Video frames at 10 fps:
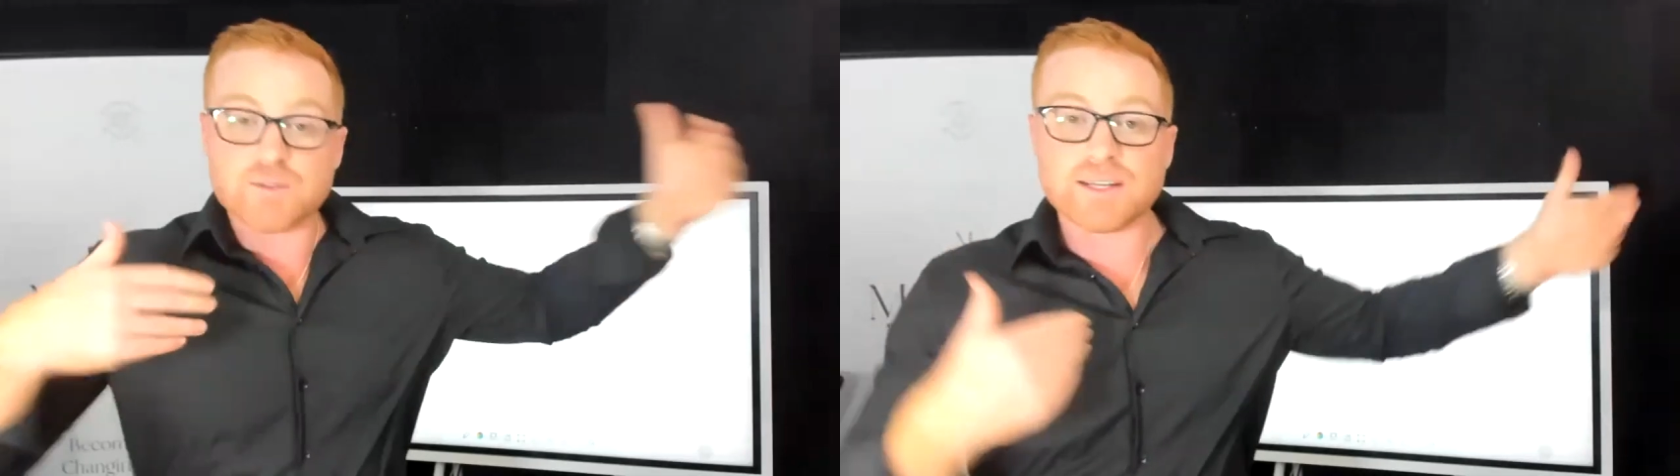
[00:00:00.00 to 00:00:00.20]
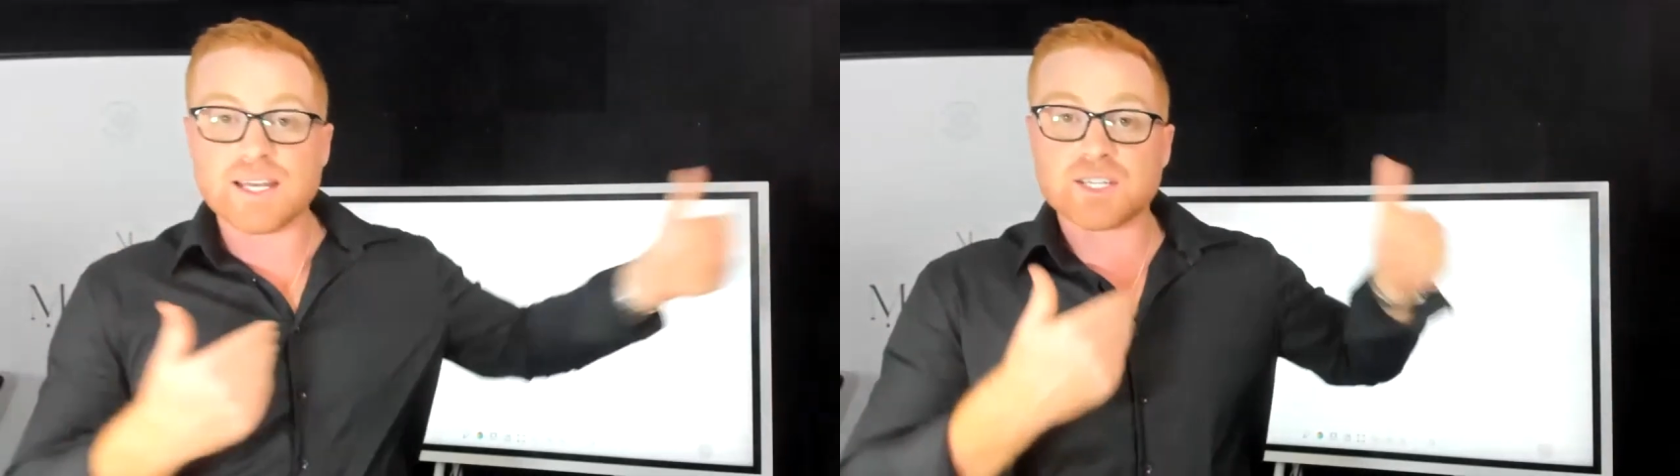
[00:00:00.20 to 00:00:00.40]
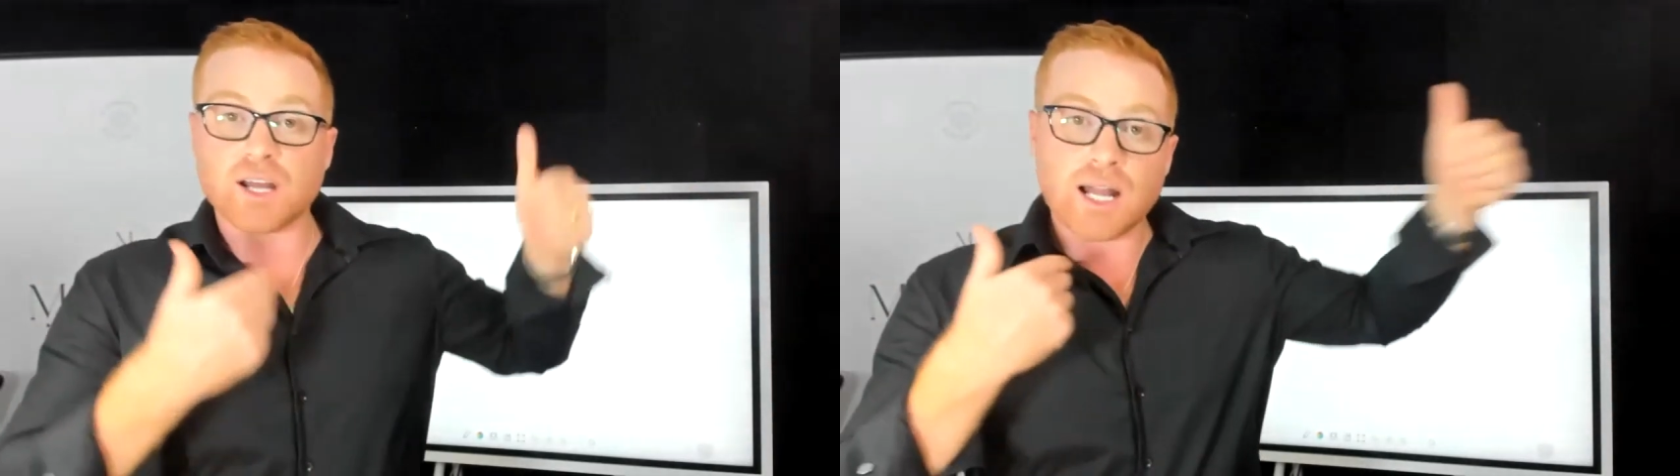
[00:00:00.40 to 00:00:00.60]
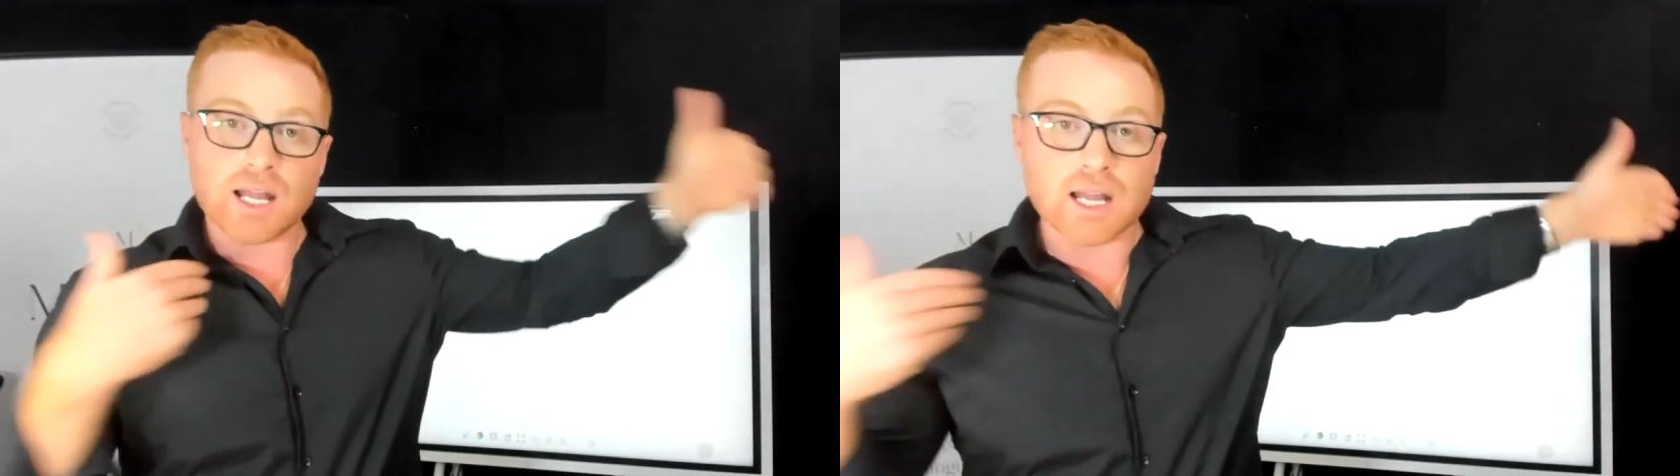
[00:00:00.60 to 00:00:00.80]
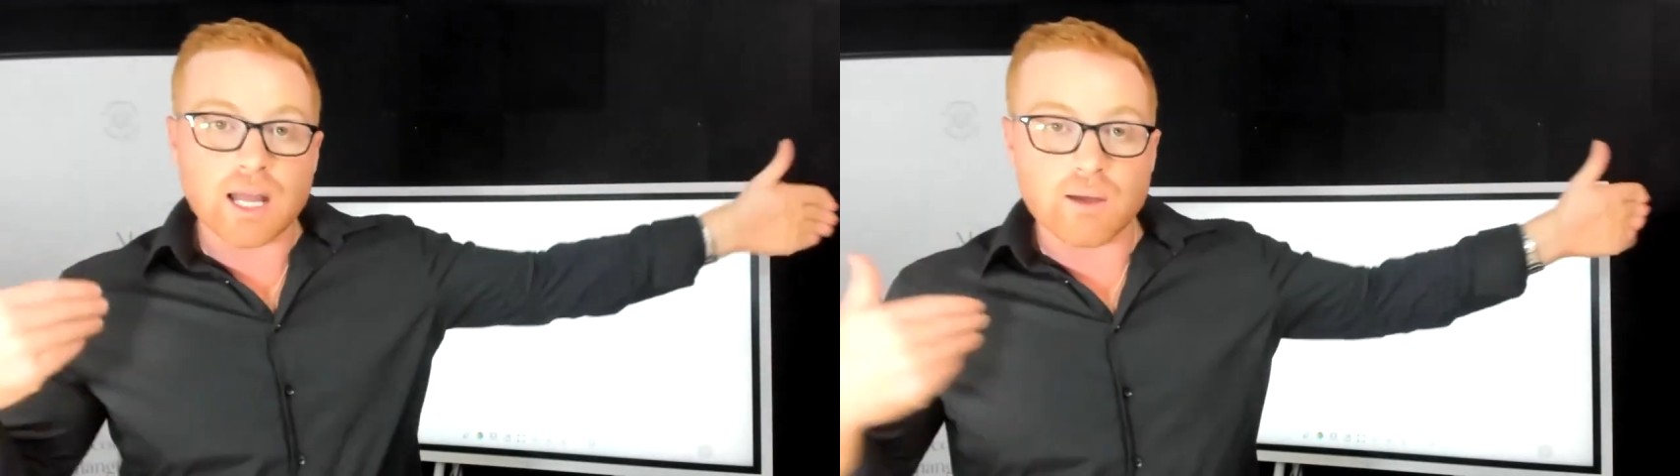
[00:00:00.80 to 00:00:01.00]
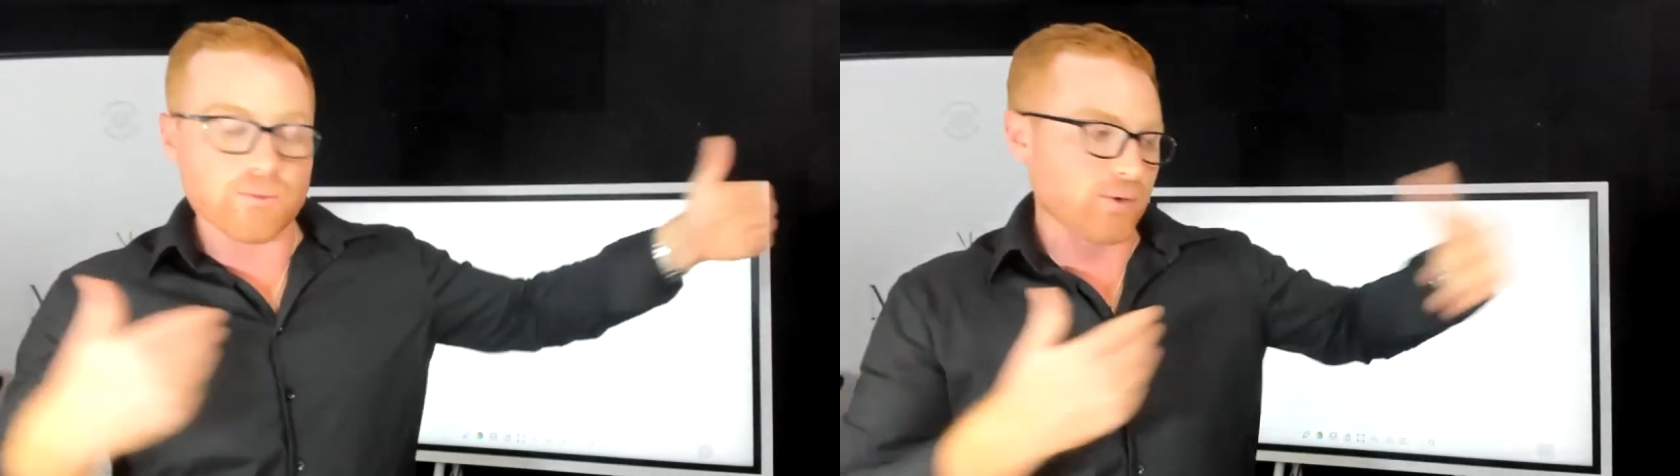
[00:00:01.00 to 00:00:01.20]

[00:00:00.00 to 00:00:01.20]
fantastic. I love